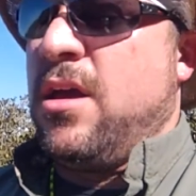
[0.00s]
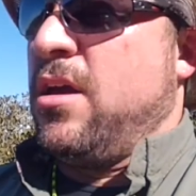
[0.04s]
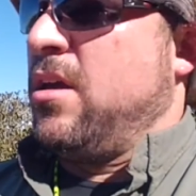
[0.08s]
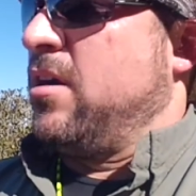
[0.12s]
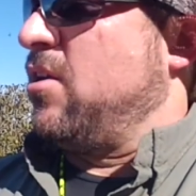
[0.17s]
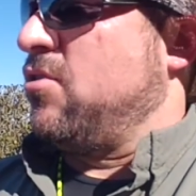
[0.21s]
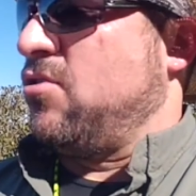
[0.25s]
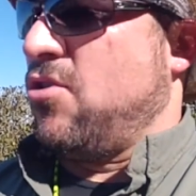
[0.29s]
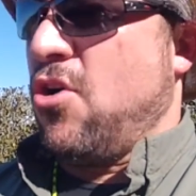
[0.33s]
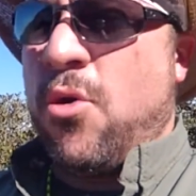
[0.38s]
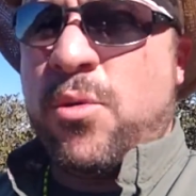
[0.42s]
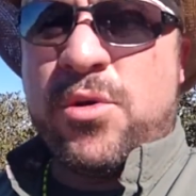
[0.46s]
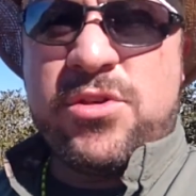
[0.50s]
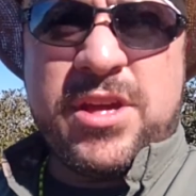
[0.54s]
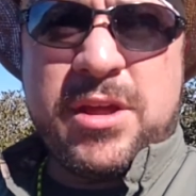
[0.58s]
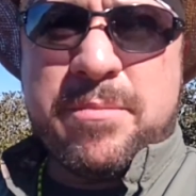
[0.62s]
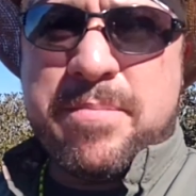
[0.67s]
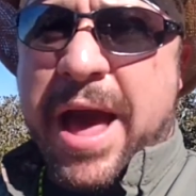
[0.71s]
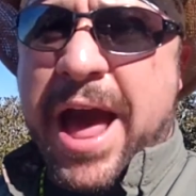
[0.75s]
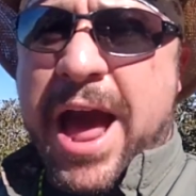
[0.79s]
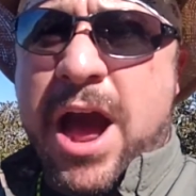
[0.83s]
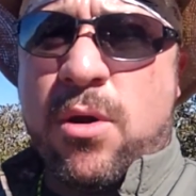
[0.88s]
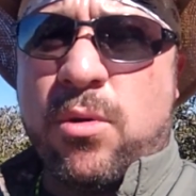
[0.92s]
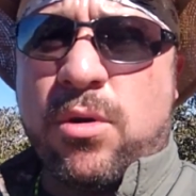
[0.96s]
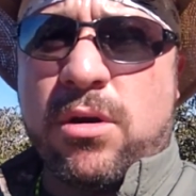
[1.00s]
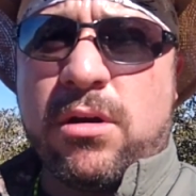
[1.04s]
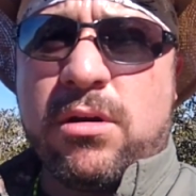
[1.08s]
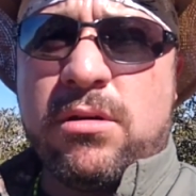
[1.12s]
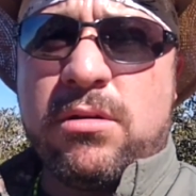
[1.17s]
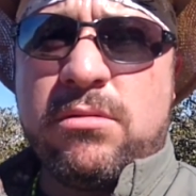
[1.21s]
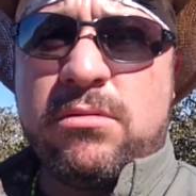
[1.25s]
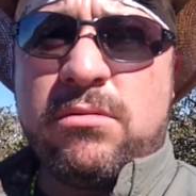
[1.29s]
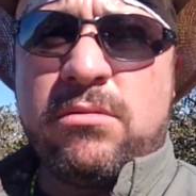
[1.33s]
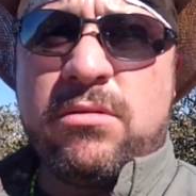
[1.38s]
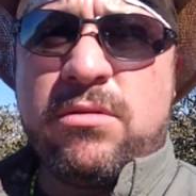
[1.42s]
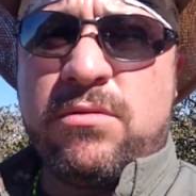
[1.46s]
because you always need power
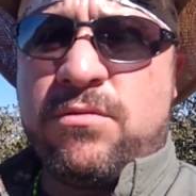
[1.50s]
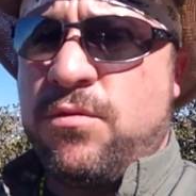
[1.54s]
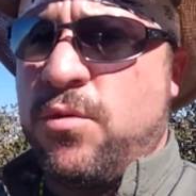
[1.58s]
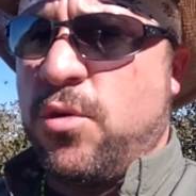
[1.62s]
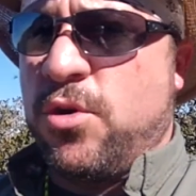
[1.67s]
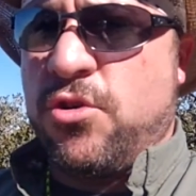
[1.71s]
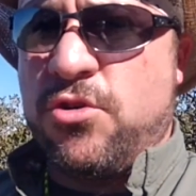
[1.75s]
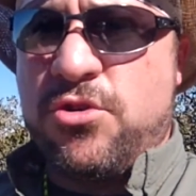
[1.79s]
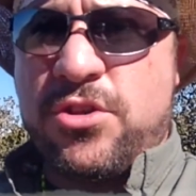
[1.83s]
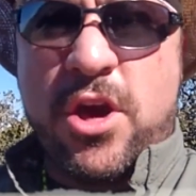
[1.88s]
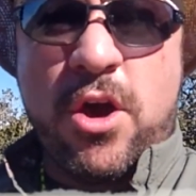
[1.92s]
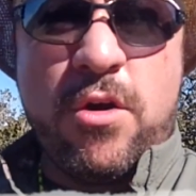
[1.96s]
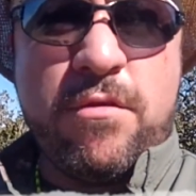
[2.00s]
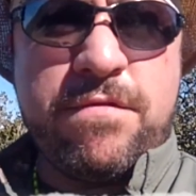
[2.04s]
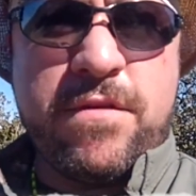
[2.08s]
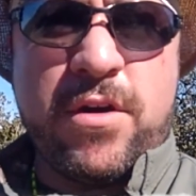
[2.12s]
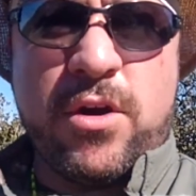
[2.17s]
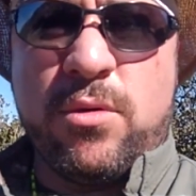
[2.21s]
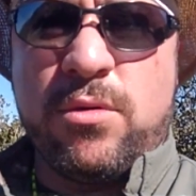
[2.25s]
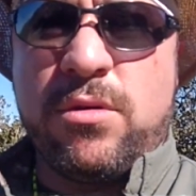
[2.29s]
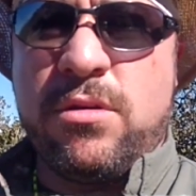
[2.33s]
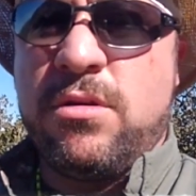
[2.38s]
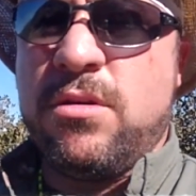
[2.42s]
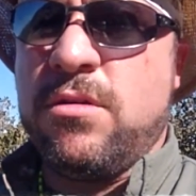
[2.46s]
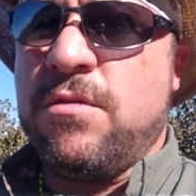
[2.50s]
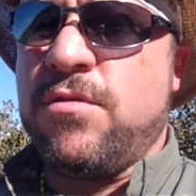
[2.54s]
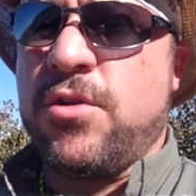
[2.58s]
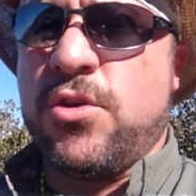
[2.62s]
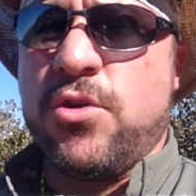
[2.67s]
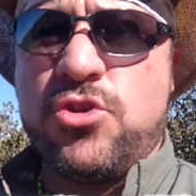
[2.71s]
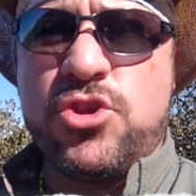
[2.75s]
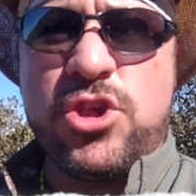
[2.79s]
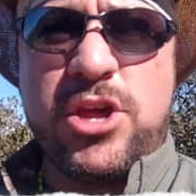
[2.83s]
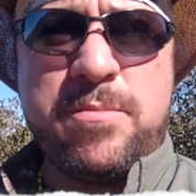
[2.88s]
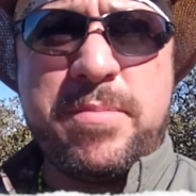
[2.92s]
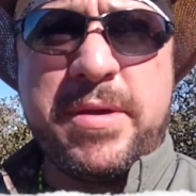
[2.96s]
for your cell phone, for
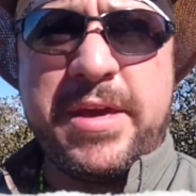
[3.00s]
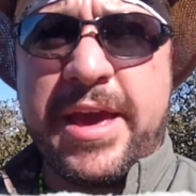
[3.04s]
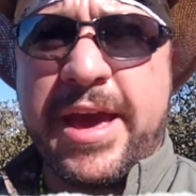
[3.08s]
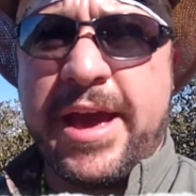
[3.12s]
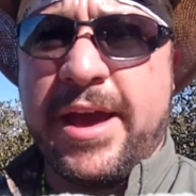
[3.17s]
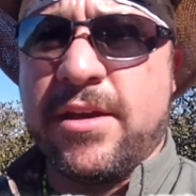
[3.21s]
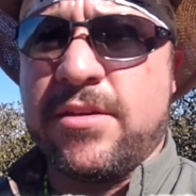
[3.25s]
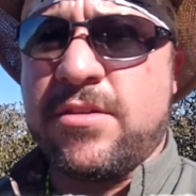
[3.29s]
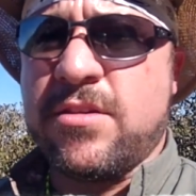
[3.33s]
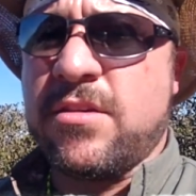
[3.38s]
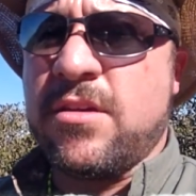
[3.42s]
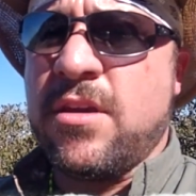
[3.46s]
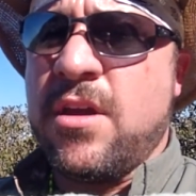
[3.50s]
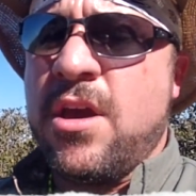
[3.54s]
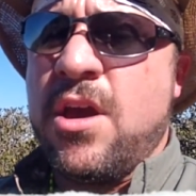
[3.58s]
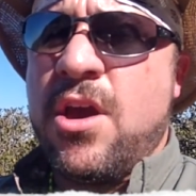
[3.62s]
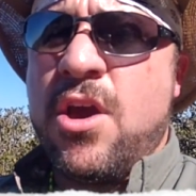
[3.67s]
your GPS,